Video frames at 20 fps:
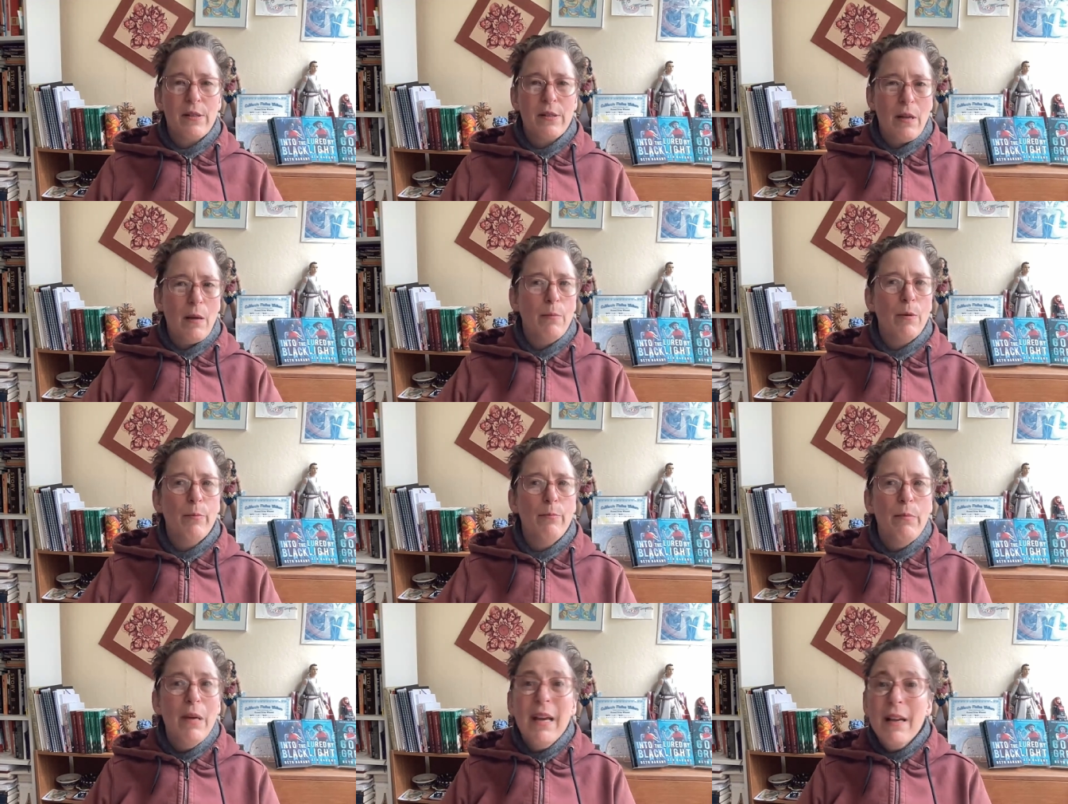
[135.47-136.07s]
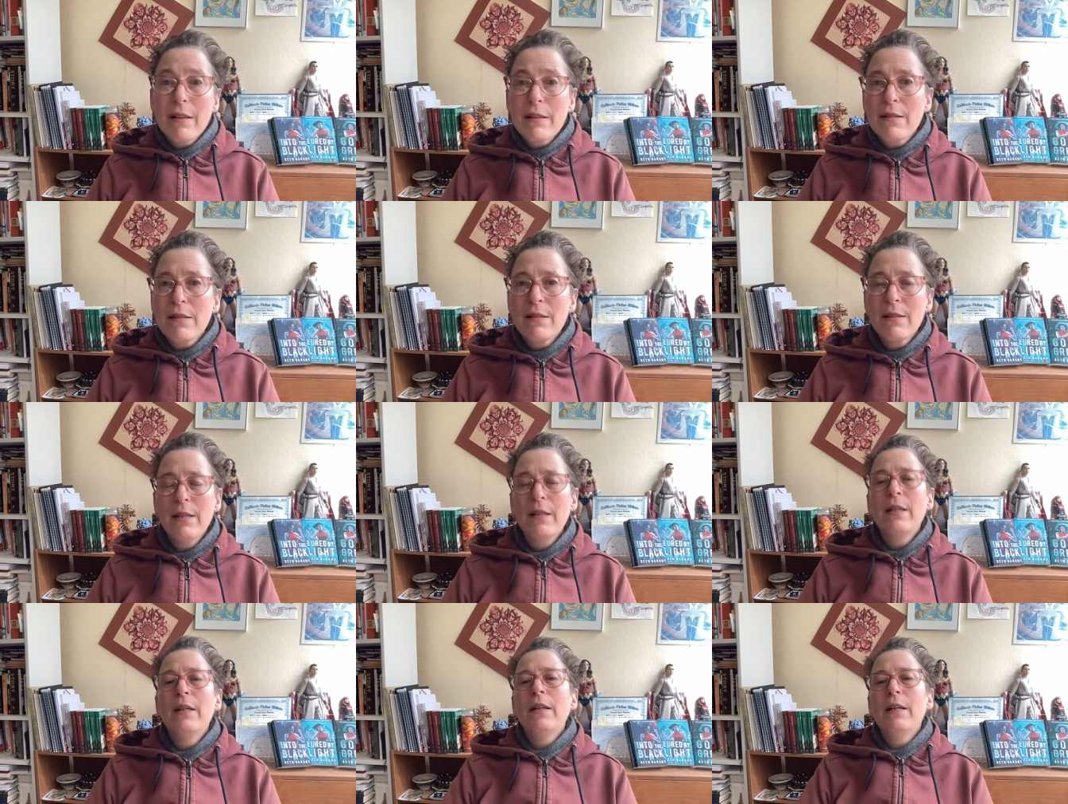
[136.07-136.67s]
Some a mix,
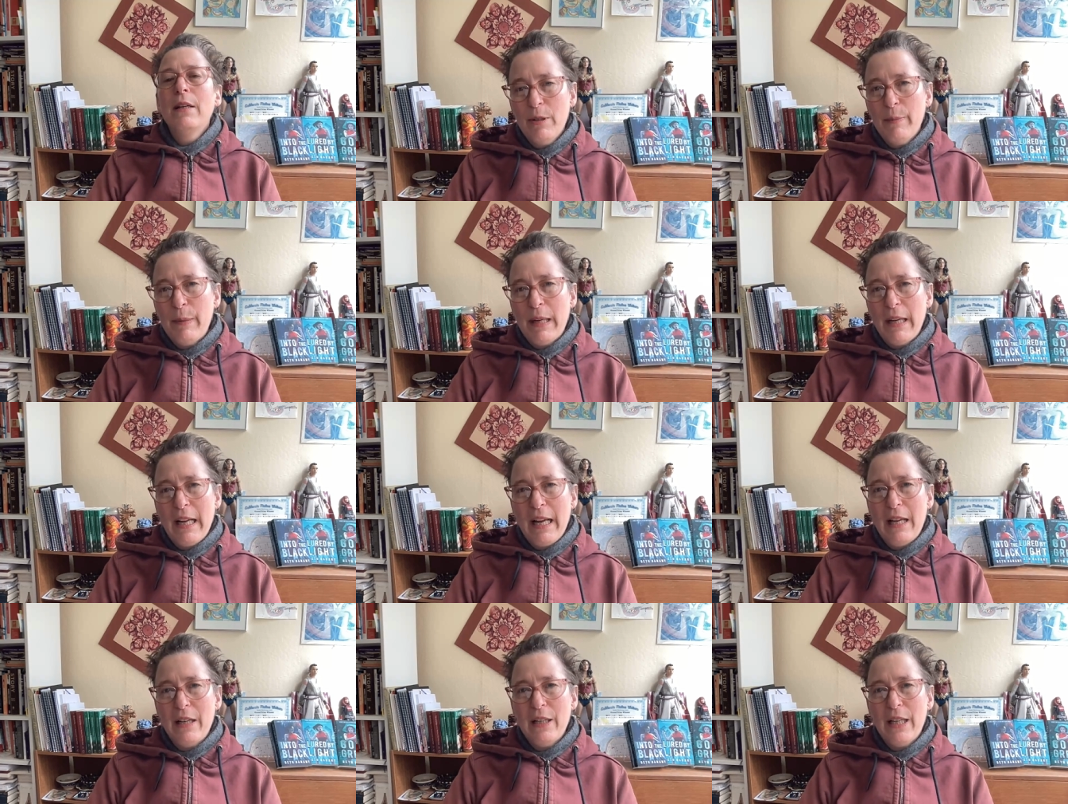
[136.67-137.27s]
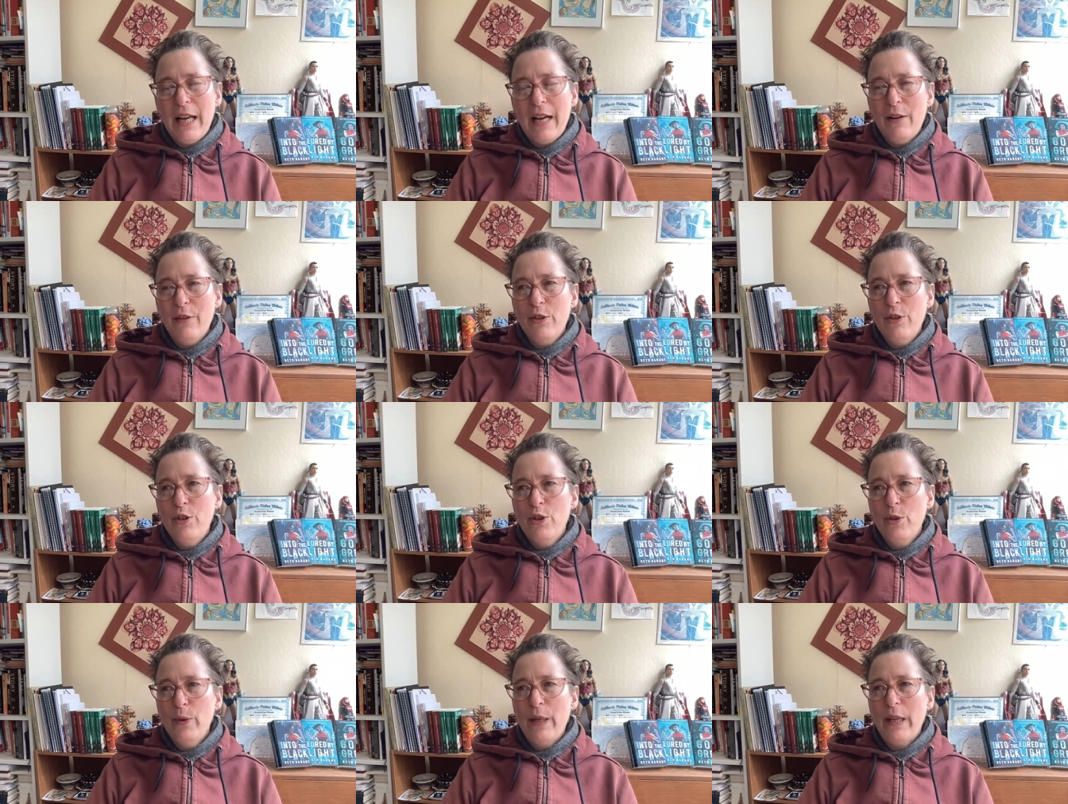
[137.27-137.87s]
depending on how
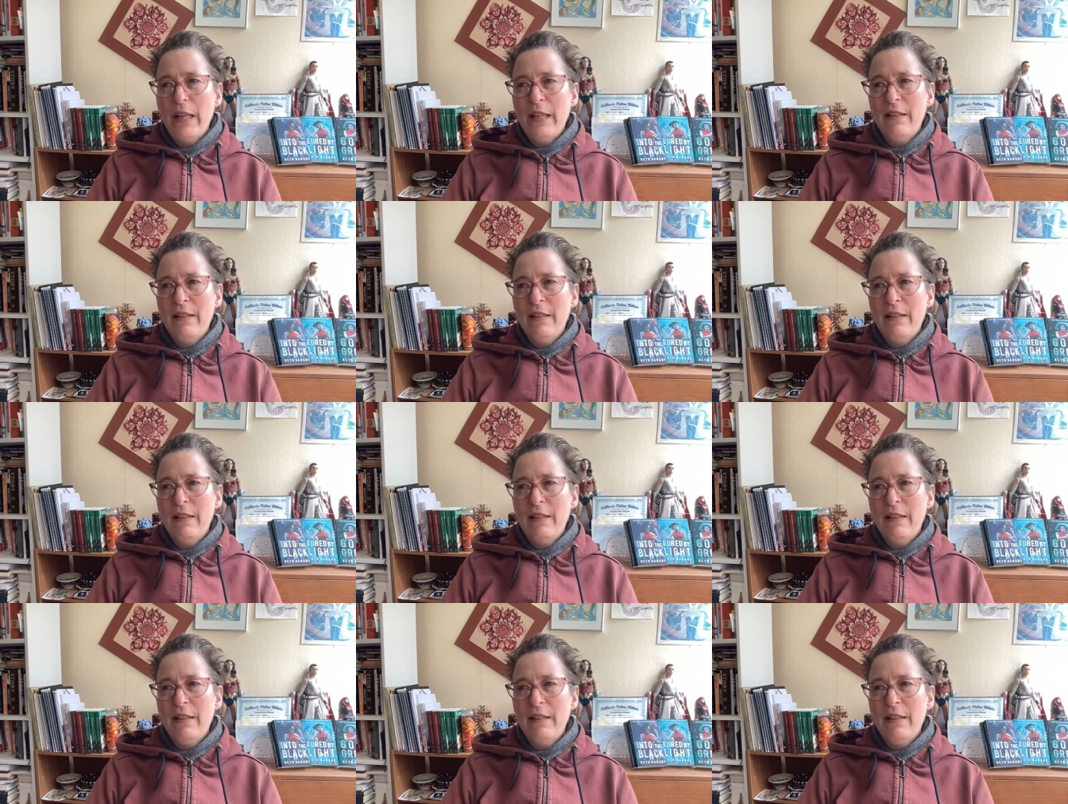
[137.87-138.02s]
you do it.